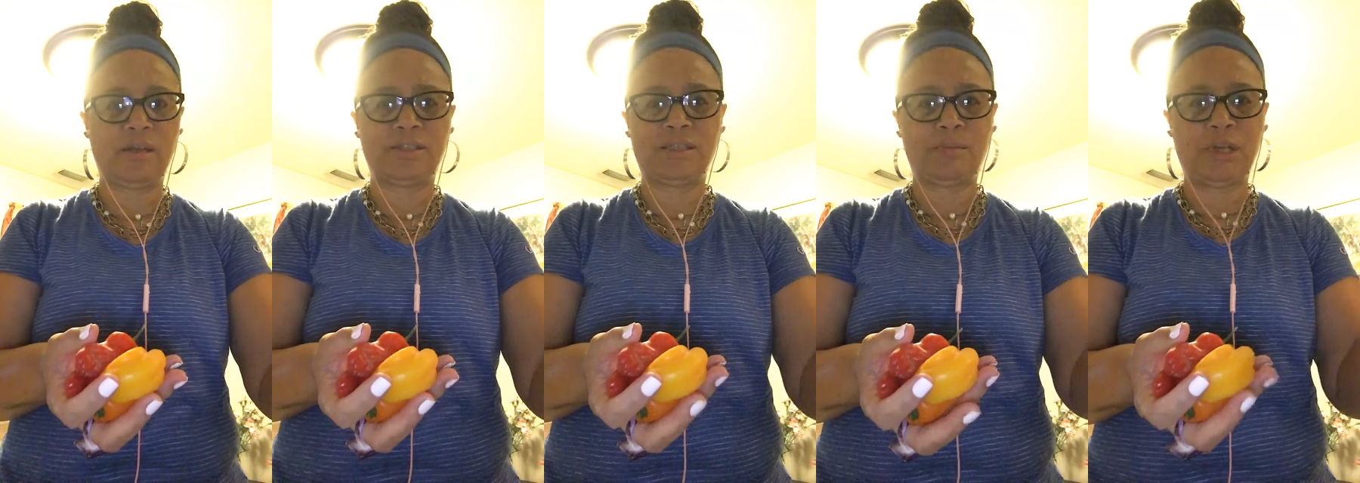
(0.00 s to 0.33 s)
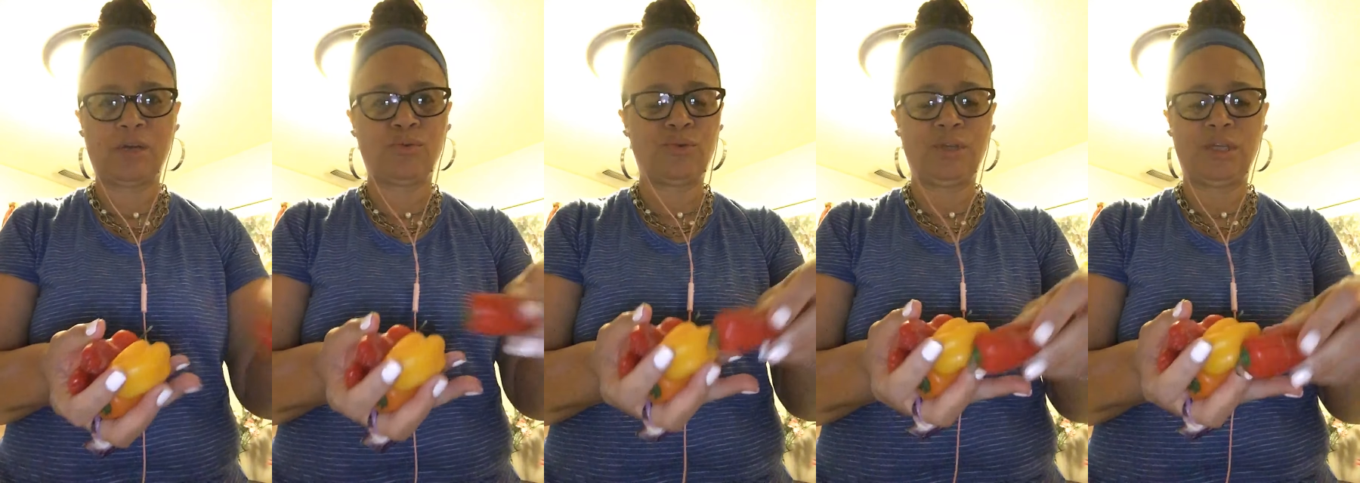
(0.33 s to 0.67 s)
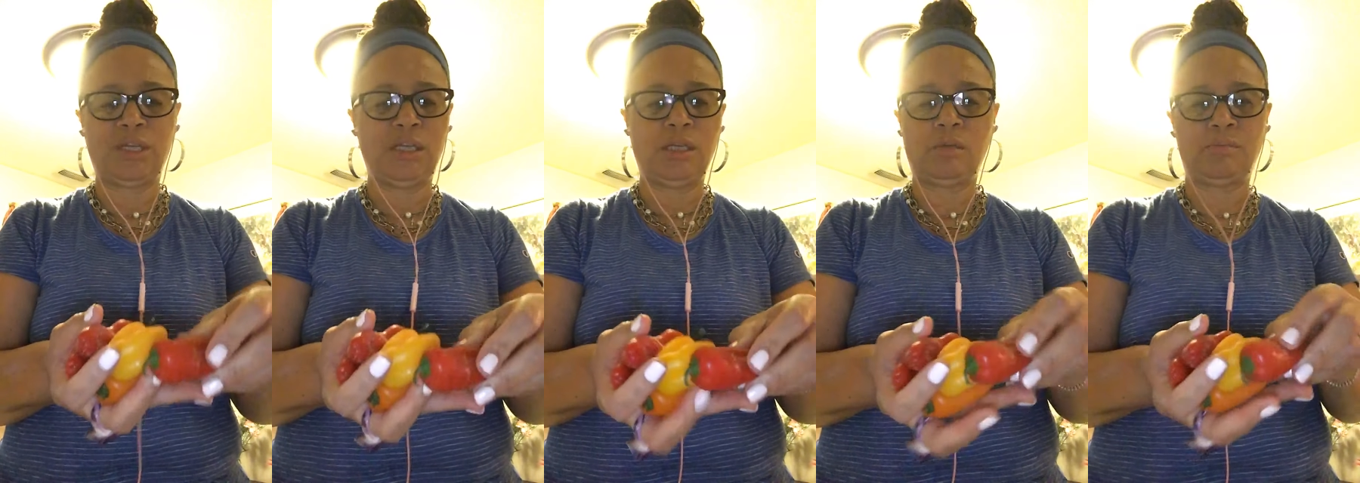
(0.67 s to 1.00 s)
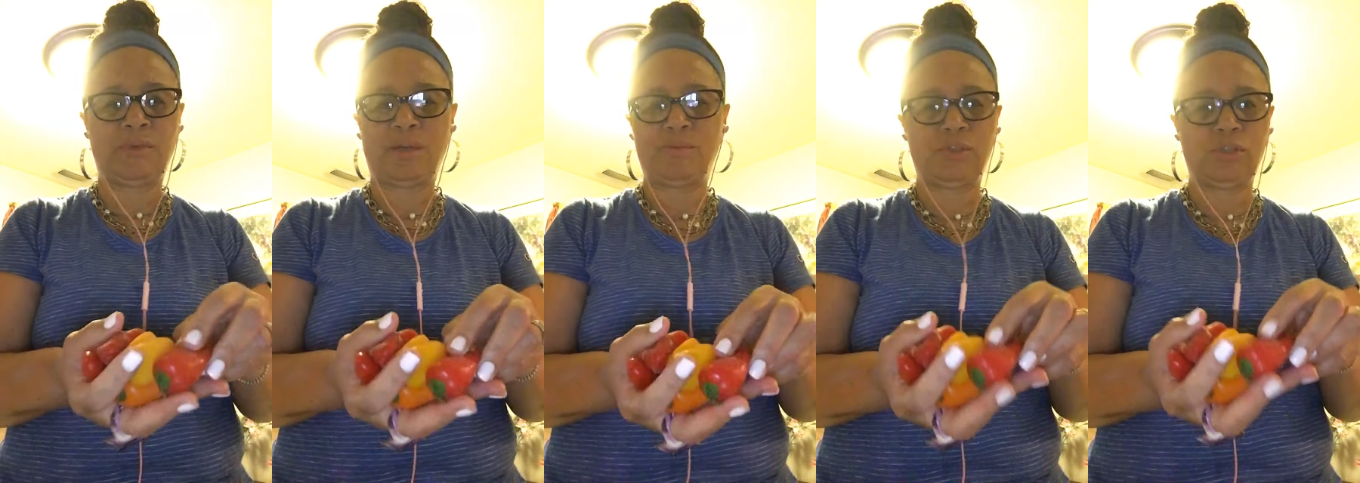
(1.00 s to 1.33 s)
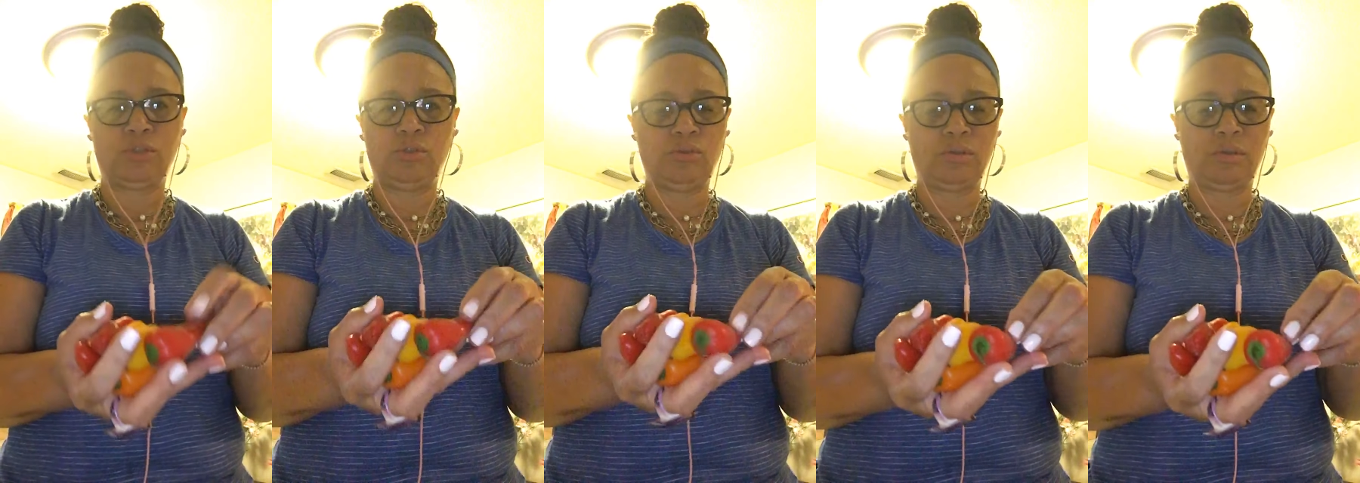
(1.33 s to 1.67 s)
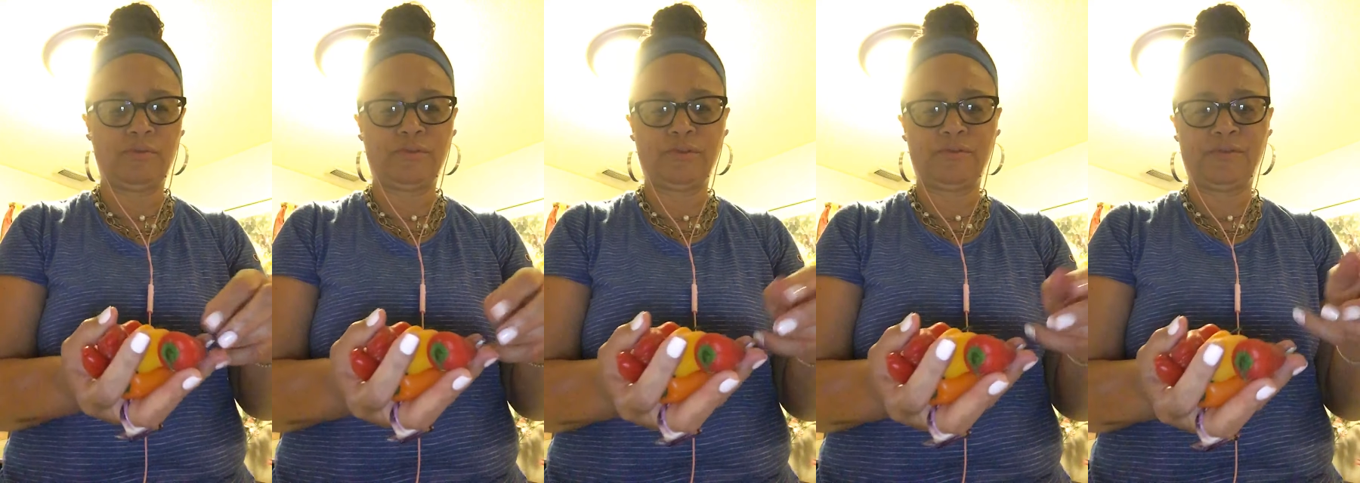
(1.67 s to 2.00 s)
because I'm not going to eat them. I'm just using
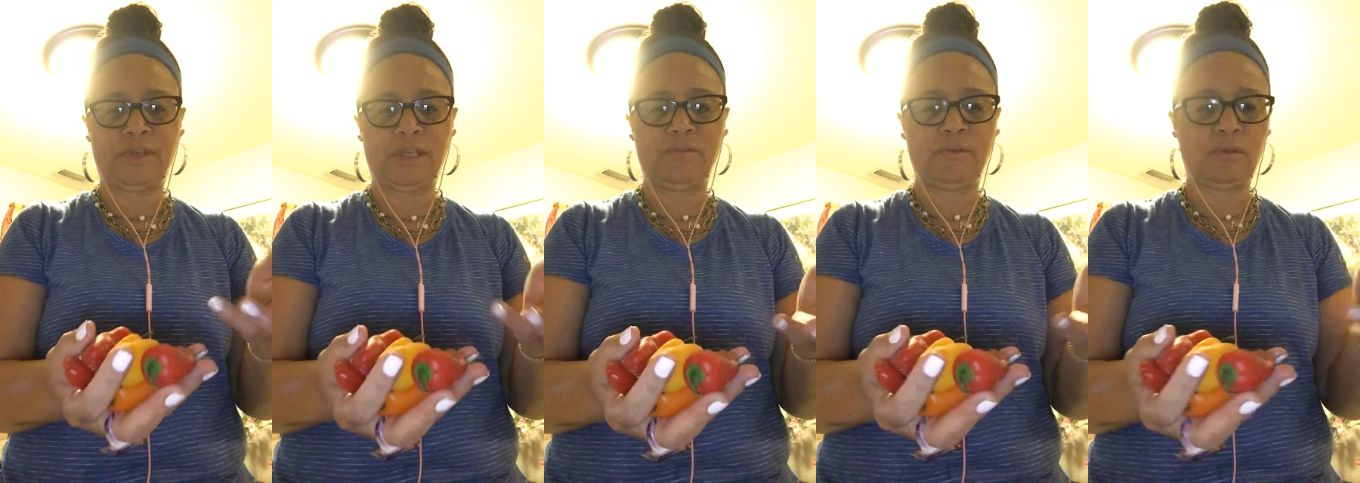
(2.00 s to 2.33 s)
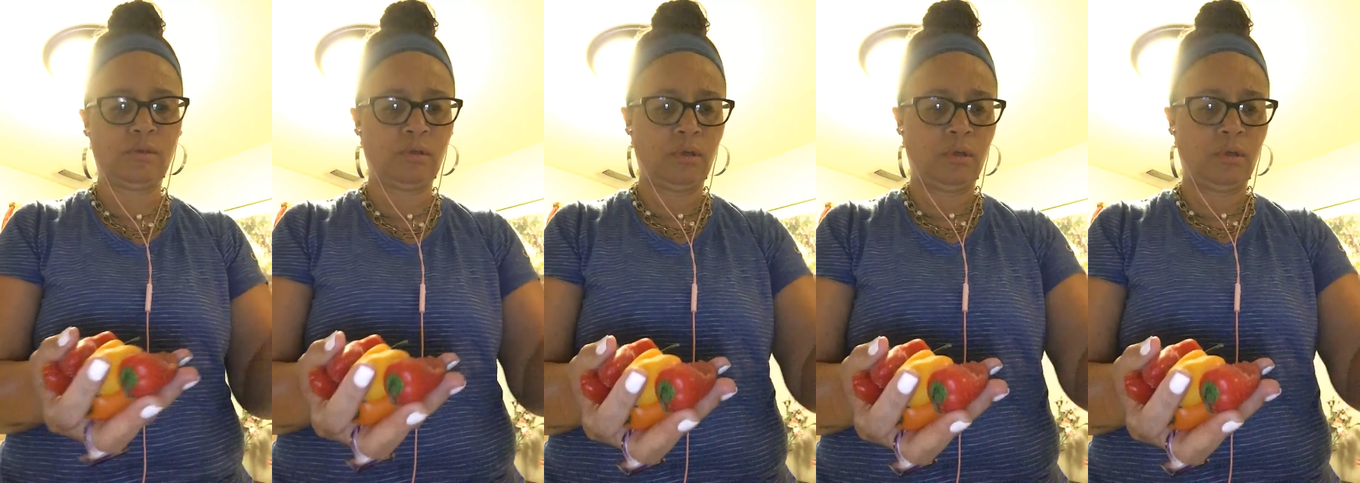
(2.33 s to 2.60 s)
them for flavor.